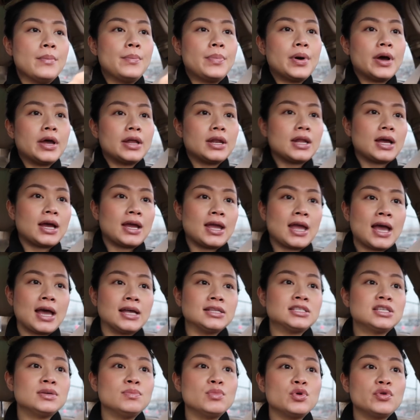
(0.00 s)
but I
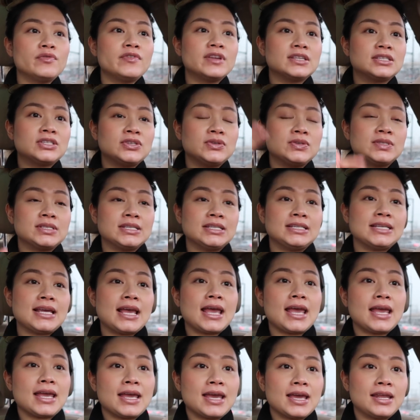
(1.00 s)
had to move it to
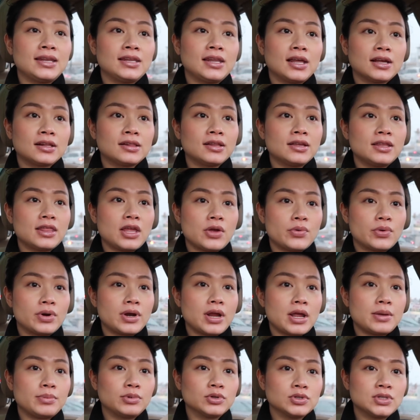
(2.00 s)
today, and luckily they were
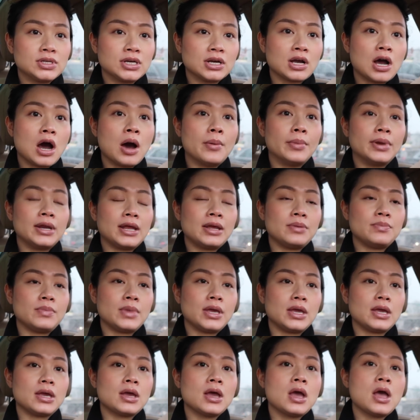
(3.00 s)
able to accommodate
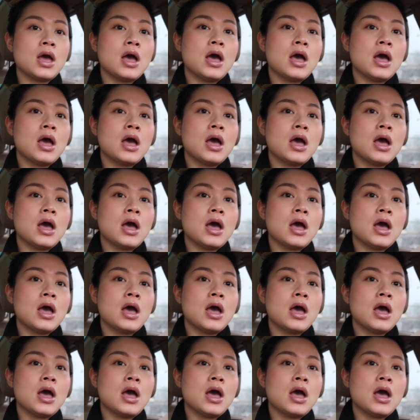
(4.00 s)
me.